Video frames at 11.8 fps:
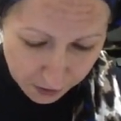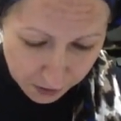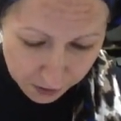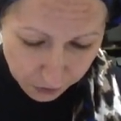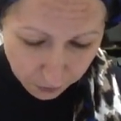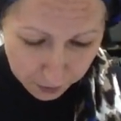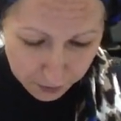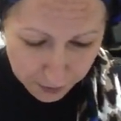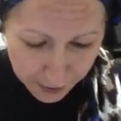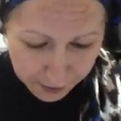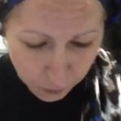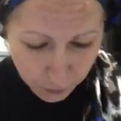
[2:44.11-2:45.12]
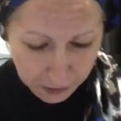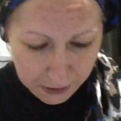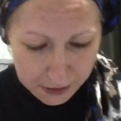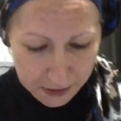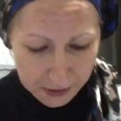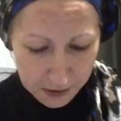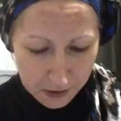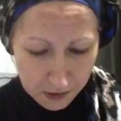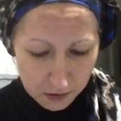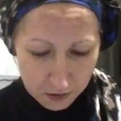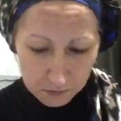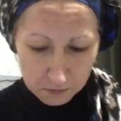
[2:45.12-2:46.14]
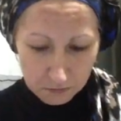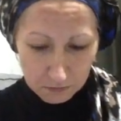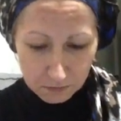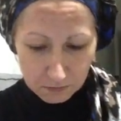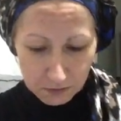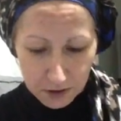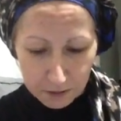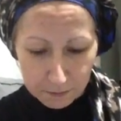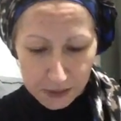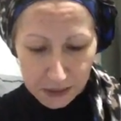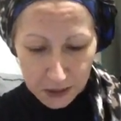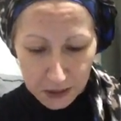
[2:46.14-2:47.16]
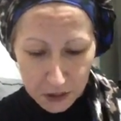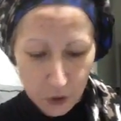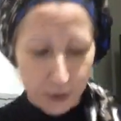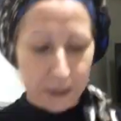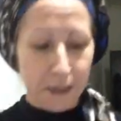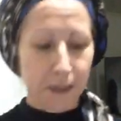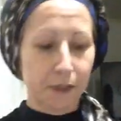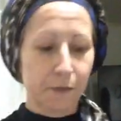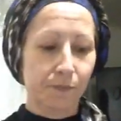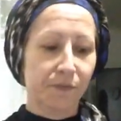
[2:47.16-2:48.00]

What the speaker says: So the next one is, did I miss any? No, I didn't.